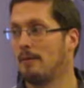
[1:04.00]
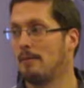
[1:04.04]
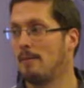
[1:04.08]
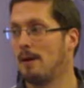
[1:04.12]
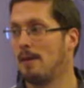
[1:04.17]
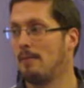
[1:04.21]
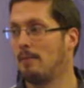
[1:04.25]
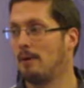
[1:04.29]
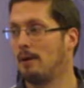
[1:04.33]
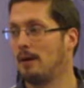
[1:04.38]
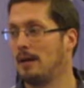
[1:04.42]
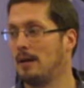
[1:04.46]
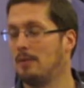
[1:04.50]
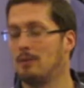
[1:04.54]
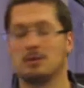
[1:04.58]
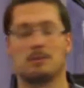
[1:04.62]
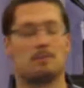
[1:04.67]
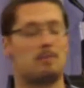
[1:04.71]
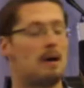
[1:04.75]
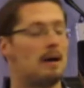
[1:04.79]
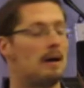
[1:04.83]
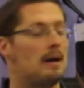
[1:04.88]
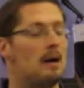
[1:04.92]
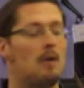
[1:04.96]
I remember he
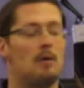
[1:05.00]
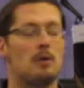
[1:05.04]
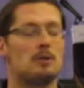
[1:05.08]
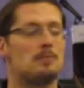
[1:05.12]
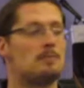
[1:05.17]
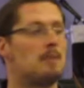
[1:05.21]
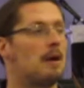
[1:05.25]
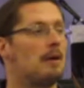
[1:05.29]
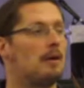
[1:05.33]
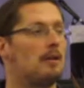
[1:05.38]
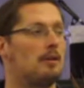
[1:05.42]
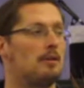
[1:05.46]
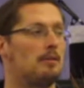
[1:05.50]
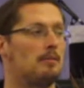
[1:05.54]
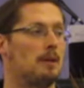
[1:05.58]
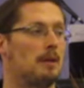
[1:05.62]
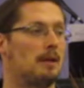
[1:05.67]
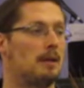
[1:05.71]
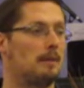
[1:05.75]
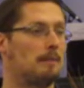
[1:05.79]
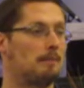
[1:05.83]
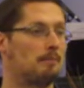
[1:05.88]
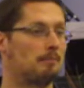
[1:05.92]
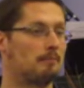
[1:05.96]
was always better than
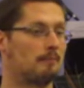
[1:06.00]
me.